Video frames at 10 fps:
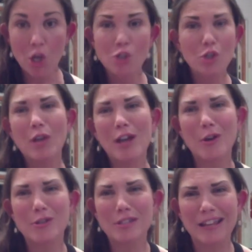So you
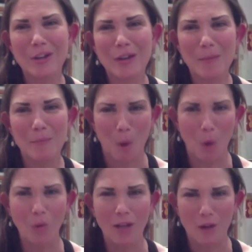can get
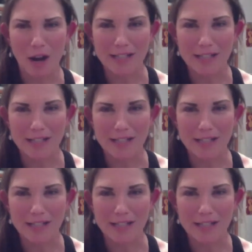bowling credits.